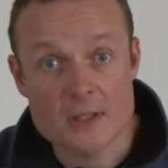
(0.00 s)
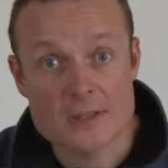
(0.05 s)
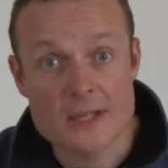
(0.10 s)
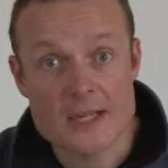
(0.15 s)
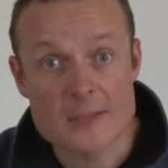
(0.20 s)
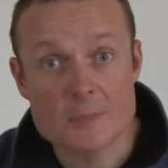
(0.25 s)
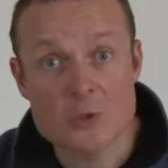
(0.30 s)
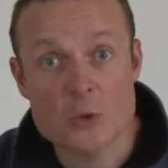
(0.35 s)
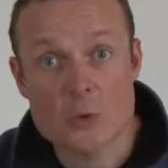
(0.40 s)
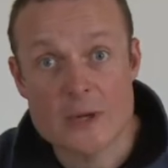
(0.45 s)

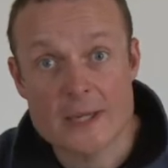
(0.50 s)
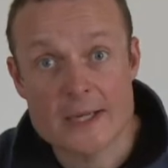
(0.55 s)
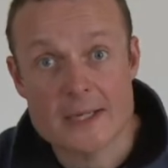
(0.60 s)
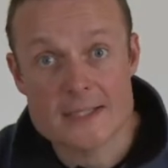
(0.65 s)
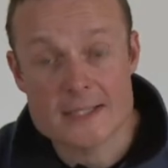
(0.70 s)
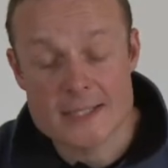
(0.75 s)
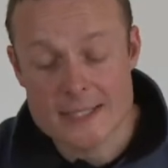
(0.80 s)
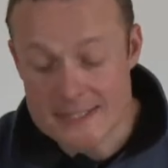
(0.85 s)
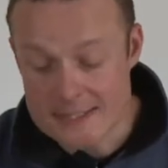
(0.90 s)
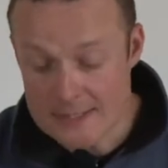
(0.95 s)
climb, quite an
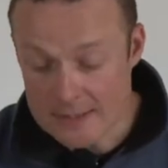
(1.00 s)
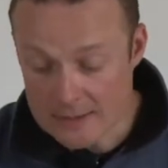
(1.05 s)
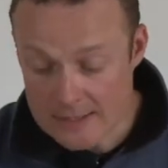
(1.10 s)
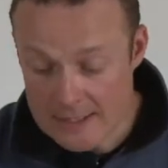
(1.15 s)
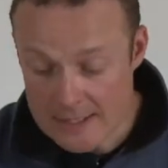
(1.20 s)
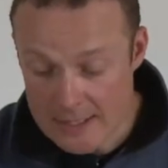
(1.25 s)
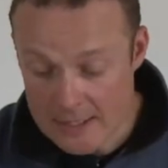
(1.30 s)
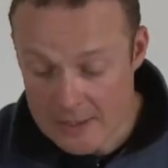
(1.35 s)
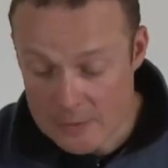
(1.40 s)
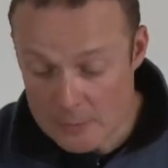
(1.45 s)
exciting
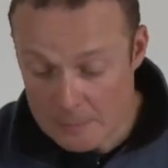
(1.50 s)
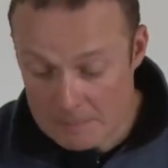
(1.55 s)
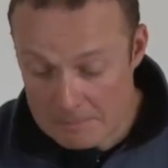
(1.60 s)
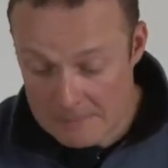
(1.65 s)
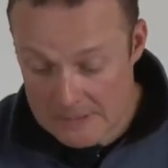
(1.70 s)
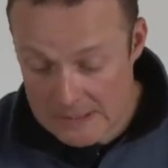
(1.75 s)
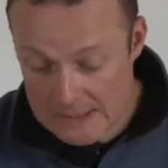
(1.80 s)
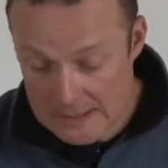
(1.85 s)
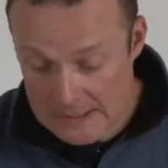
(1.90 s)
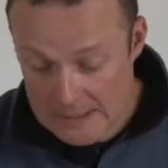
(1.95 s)
day out.
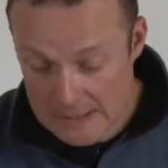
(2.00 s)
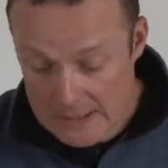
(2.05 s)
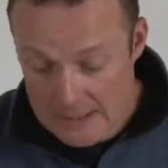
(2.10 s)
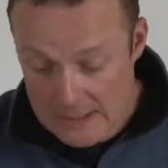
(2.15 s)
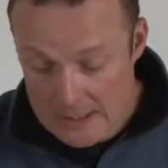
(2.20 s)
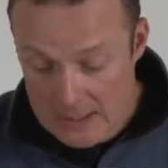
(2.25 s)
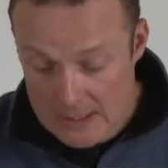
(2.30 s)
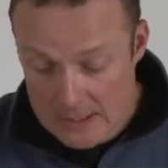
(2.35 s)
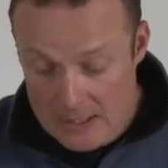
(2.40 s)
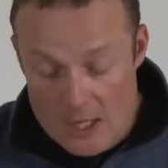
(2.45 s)

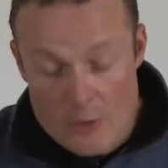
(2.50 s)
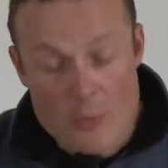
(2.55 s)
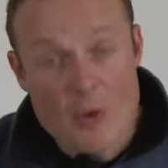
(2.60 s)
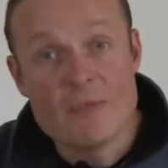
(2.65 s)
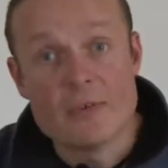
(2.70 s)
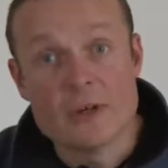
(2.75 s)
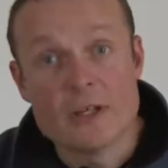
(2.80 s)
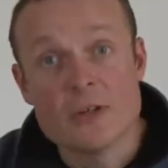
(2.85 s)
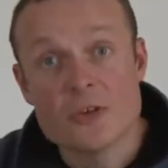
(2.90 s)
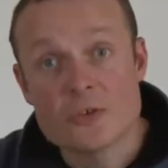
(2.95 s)

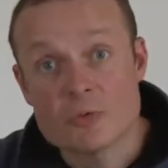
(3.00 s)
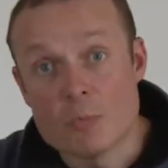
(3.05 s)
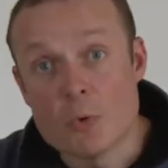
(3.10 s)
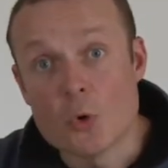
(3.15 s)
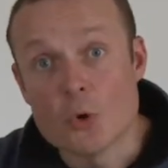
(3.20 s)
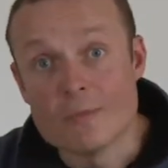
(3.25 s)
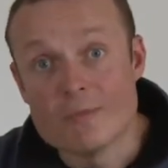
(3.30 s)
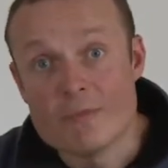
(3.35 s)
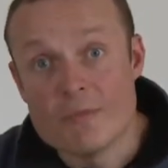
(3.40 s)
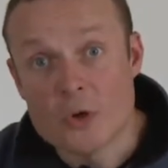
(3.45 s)
However, it's
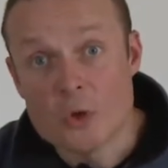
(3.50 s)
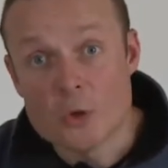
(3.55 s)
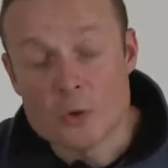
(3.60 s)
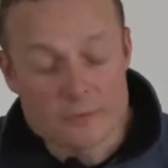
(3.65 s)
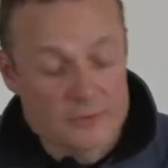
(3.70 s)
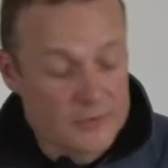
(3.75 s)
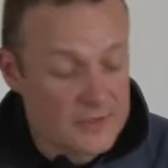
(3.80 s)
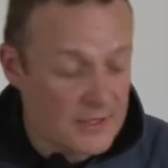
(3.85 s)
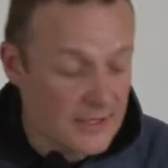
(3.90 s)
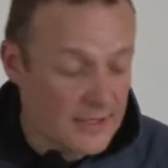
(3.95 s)
more
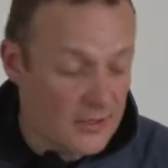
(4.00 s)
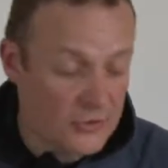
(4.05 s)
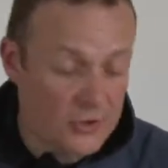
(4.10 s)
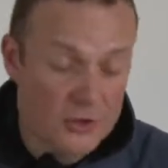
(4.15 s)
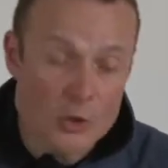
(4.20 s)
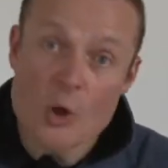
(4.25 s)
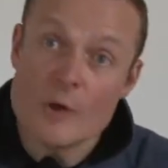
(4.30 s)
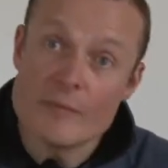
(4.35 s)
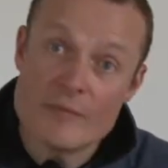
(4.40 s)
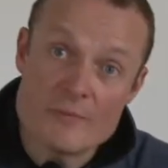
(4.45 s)
involved and there's a
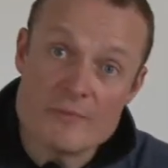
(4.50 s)
lot of